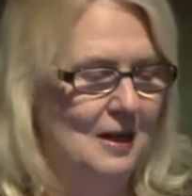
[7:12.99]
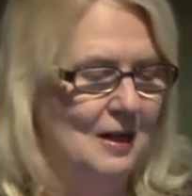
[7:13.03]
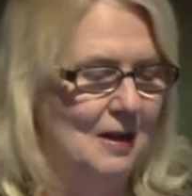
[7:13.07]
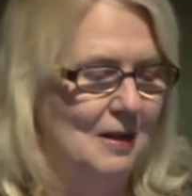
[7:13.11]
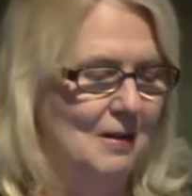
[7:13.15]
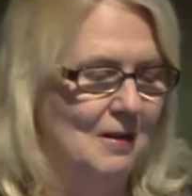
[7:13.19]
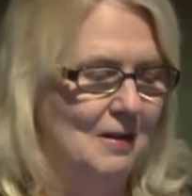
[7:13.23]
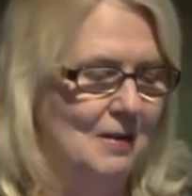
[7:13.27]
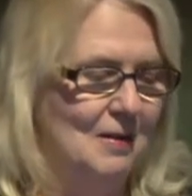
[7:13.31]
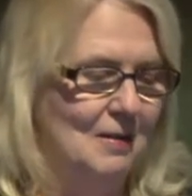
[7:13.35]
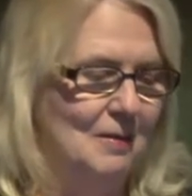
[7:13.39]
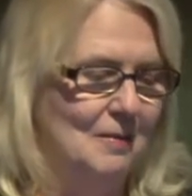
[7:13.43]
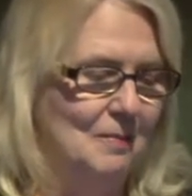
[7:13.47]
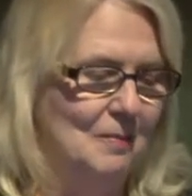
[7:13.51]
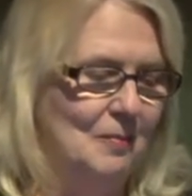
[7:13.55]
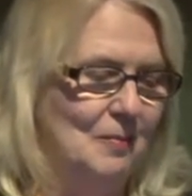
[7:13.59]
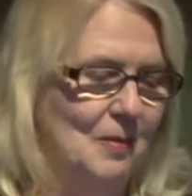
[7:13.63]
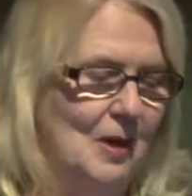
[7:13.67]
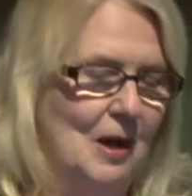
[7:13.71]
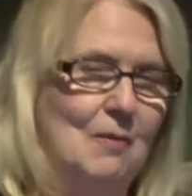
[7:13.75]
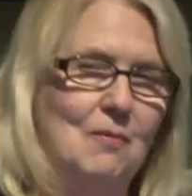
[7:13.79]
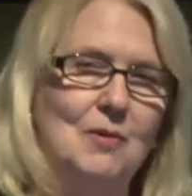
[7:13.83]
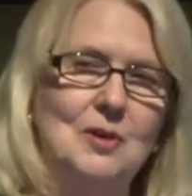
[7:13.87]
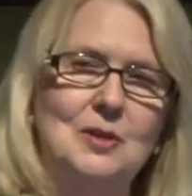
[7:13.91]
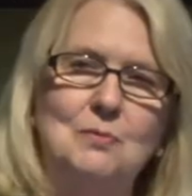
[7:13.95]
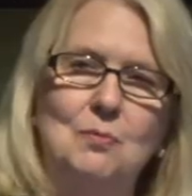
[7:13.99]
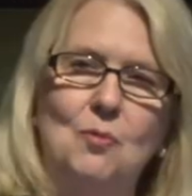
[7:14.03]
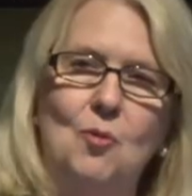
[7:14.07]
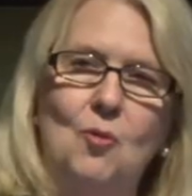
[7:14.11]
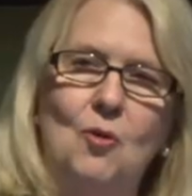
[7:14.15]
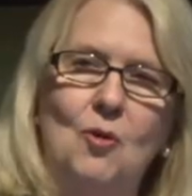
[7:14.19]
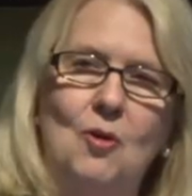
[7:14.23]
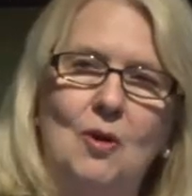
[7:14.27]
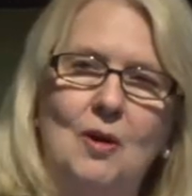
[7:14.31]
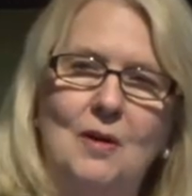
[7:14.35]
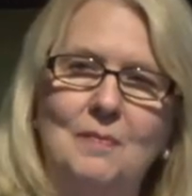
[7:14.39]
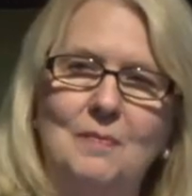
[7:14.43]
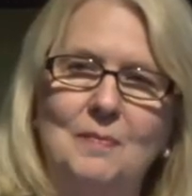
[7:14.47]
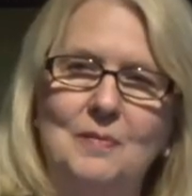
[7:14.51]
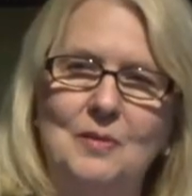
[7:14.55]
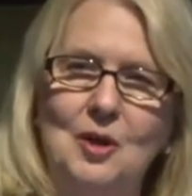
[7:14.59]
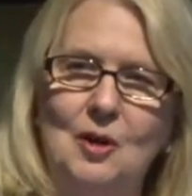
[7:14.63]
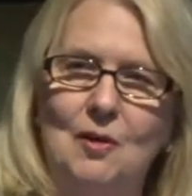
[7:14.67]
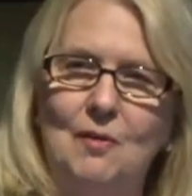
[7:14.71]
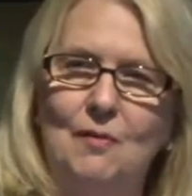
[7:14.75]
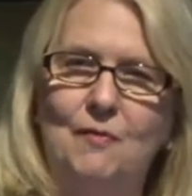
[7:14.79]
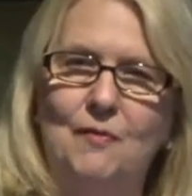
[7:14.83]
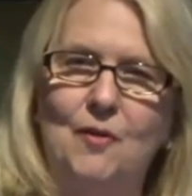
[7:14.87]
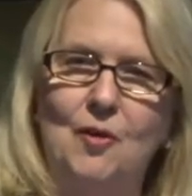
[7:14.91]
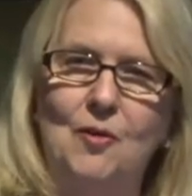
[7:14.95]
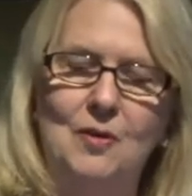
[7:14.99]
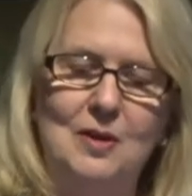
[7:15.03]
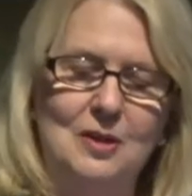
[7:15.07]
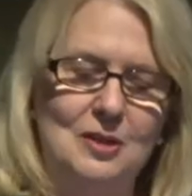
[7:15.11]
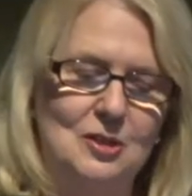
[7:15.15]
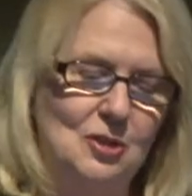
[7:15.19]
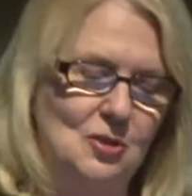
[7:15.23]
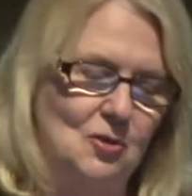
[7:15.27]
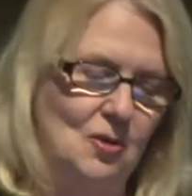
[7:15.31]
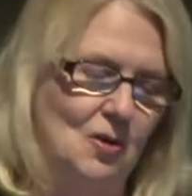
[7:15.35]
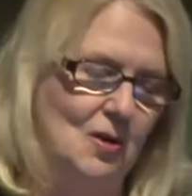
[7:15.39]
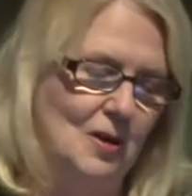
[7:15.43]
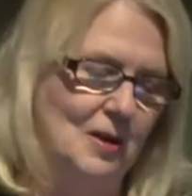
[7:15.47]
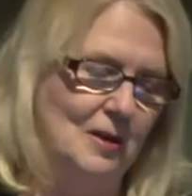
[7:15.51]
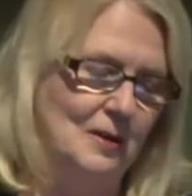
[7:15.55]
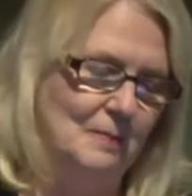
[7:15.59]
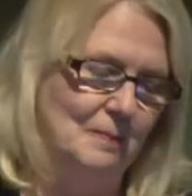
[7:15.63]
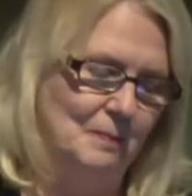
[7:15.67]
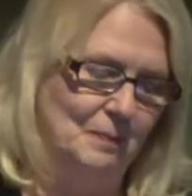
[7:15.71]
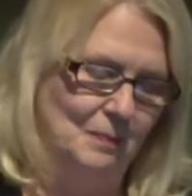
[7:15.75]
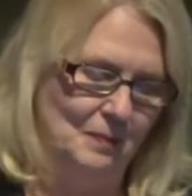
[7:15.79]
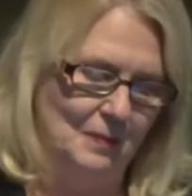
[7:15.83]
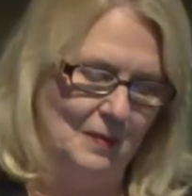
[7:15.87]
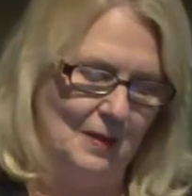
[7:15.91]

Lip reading: It was more, you know, focused on